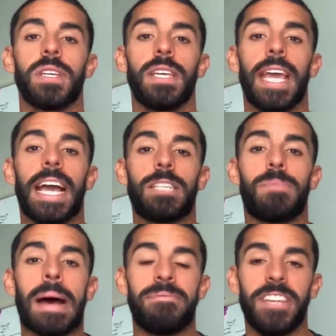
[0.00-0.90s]
Hey guys,
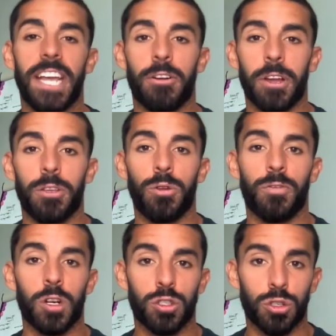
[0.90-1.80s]
Bob Vieira,
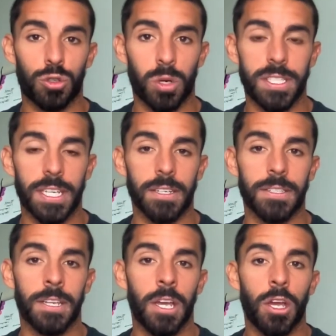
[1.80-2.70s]
Universal Short
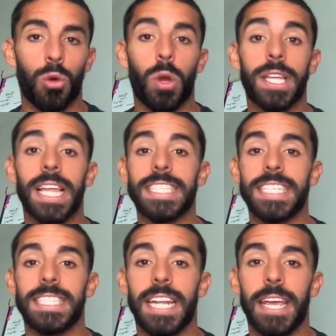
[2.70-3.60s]
Sales. Quick
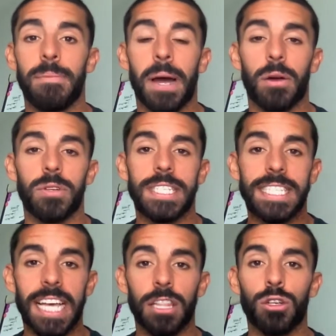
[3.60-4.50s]
lesson today about
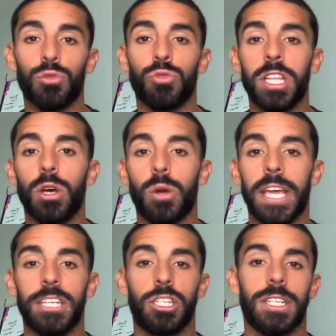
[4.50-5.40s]
seller
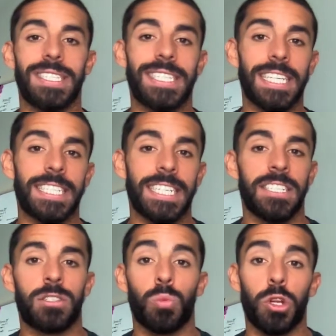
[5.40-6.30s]
relocation
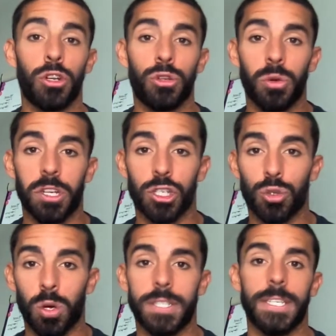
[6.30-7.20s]
assistance when you're doing a
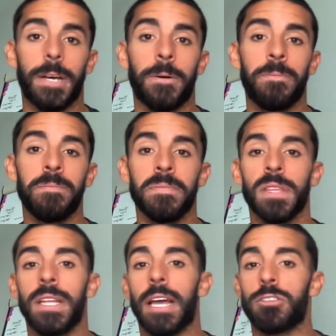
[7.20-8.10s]
short sale.
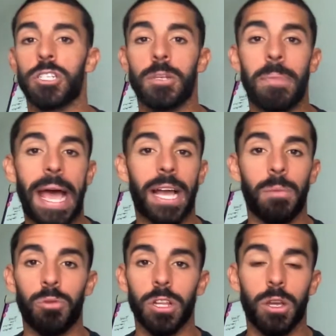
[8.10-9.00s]
Now, just to back
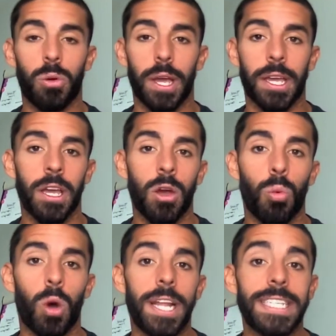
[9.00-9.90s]
up really quick,
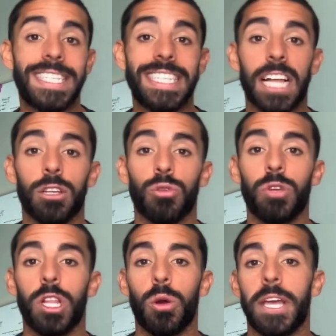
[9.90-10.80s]
what is seller
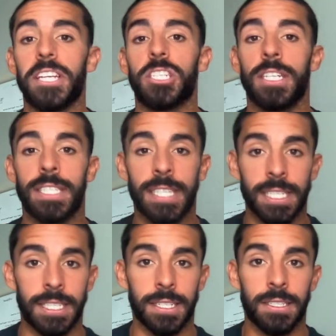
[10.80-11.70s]
relocation
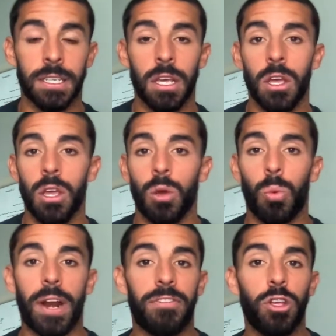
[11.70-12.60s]
assistance?
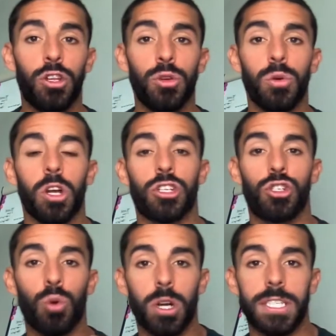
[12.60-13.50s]
Whenever you do a
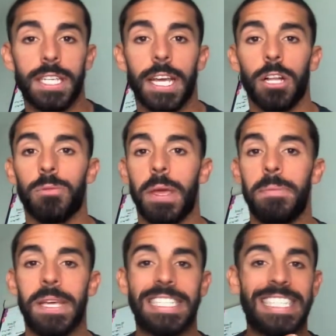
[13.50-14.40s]
short sale, it may
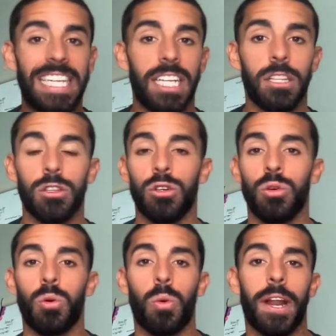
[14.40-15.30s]
be a deed in
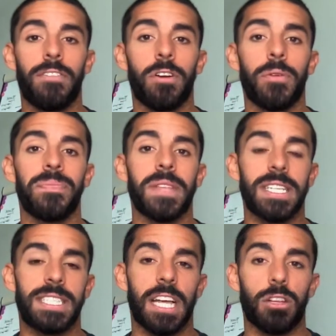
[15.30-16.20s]
lieu, whenever a
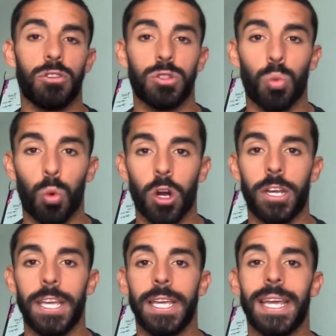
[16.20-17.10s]
seller is
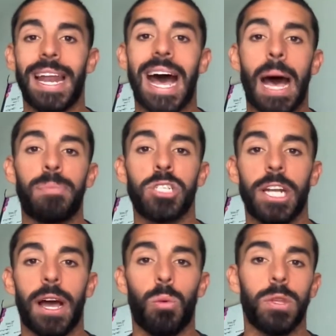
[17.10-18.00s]
working an
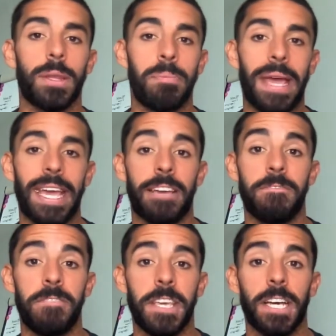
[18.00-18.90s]
option out with the bank
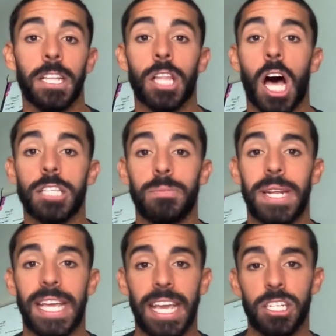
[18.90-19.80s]
via loss
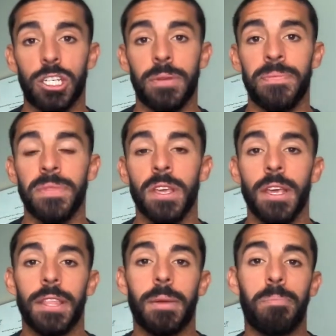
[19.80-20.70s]
mitigation,
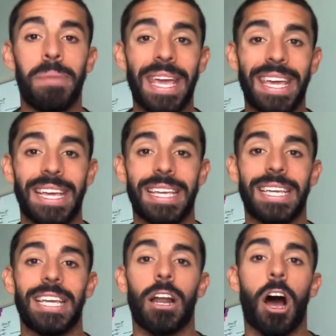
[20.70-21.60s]
the bank
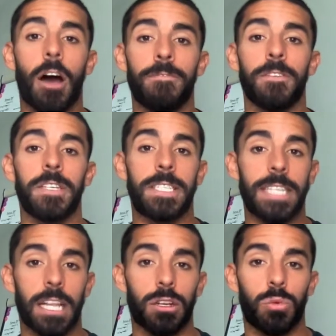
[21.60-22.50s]
can offer the
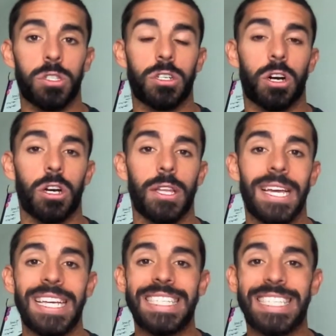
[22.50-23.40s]
seller what's called
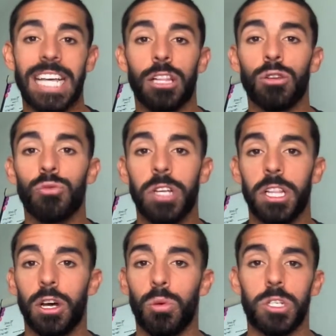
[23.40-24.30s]
seller
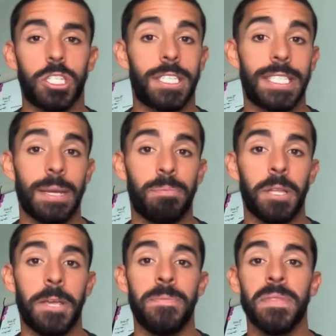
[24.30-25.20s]
relo, which is
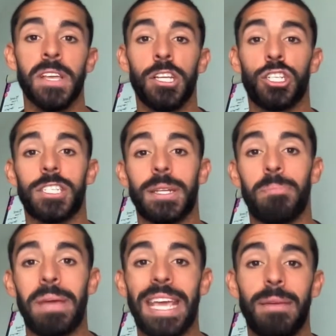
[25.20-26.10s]
simply just a
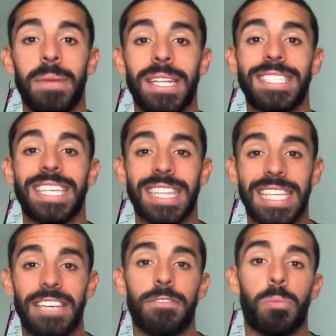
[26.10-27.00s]
payment to
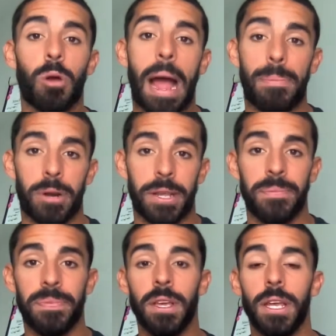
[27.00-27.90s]
leave the property.
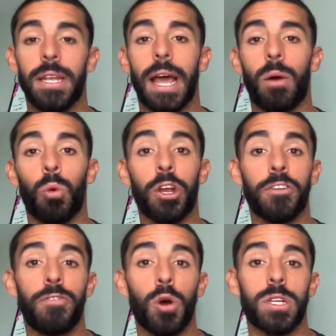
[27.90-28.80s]
Now, we're going to
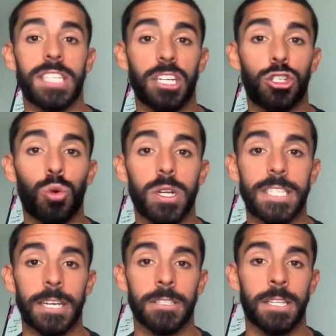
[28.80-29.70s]
focus on short
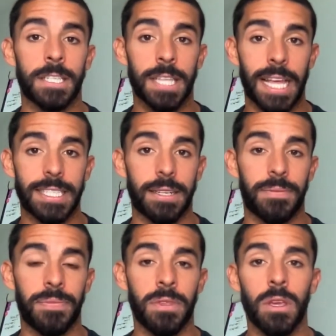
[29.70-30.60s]
sales in this lesson.
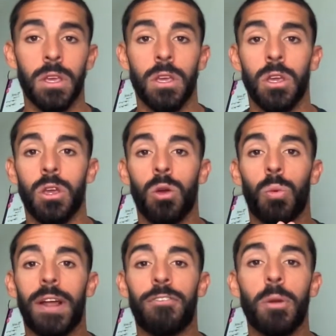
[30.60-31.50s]

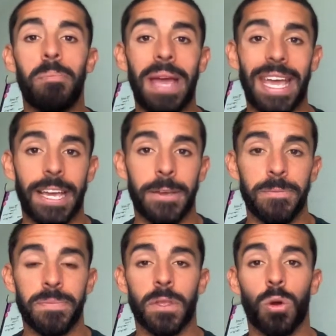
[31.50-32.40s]
Whenever a bank
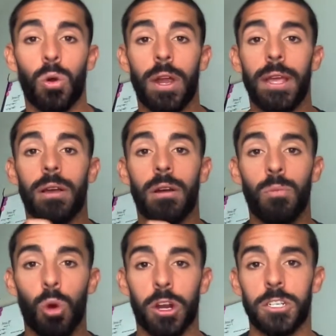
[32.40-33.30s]
or a
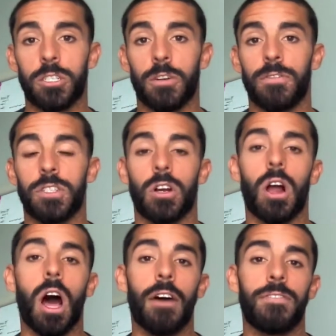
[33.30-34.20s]
mortgage servicer
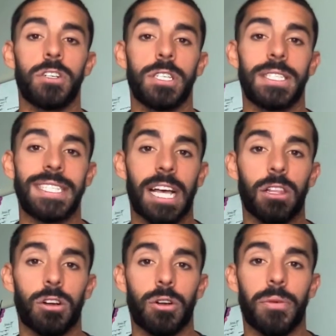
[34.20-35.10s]
offers a
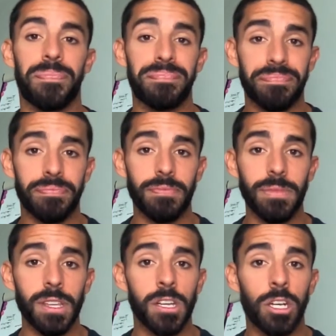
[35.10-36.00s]
seller
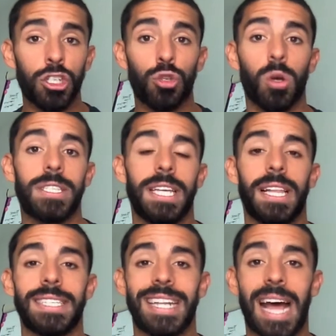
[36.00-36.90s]
short sale
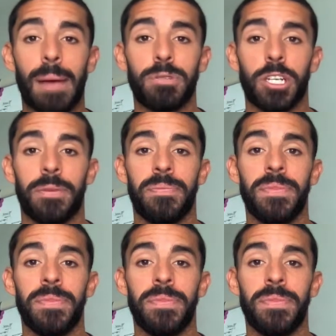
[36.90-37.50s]
as an option,